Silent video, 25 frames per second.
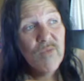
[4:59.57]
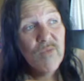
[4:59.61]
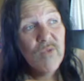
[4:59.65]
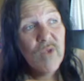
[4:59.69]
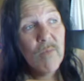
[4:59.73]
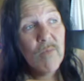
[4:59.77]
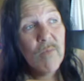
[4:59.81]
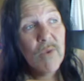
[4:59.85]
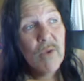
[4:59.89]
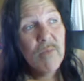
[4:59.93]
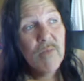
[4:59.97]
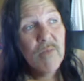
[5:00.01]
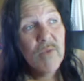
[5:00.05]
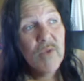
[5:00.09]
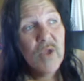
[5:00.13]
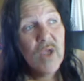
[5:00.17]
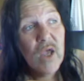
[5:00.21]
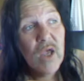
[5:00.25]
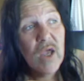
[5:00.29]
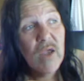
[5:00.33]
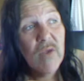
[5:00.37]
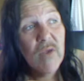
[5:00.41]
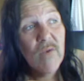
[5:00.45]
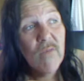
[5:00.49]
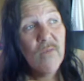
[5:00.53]
some people
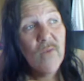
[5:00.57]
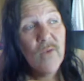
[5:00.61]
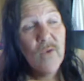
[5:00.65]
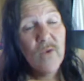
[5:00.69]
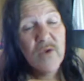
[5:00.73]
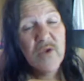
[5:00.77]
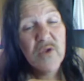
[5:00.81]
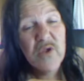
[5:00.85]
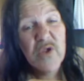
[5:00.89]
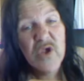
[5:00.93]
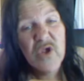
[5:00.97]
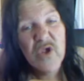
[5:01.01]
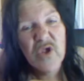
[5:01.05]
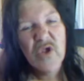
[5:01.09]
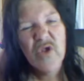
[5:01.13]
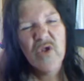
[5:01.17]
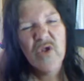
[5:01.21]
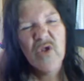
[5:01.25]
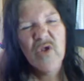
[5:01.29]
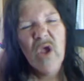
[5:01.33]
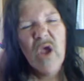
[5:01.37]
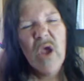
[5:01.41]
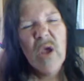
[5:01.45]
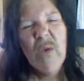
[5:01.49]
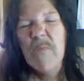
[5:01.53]
say, 4 seasons,
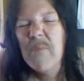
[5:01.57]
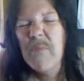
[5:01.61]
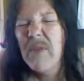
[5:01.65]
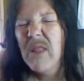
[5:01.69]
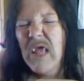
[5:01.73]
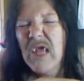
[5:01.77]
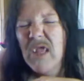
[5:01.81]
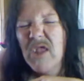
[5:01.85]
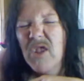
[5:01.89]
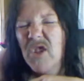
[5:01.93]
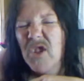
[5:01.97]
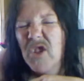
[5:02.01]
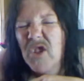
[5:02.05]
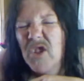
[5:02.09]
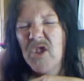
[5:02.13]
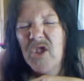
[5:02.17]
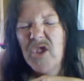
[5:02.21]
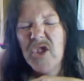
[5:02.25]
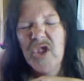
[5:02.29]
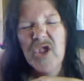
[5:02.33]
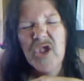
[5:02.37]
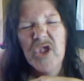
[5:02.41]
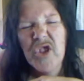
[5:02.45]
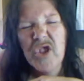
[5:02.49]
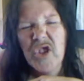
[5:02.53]
but that's
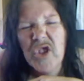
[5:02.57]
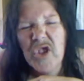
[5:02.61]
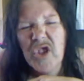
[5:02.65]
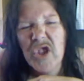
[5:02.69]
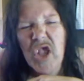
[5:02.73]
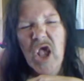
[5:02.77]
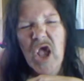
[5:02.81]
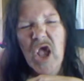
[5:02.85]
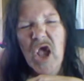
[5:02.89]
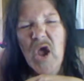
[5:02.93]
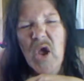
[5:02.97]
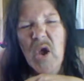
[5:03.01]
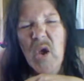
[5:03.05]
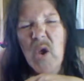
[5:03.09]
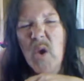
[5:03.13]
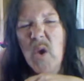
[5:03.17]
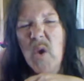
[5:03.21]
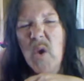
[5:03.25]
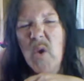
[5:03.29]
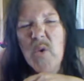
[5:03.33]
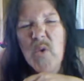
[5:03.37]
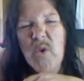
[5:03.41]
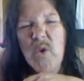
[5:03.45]
so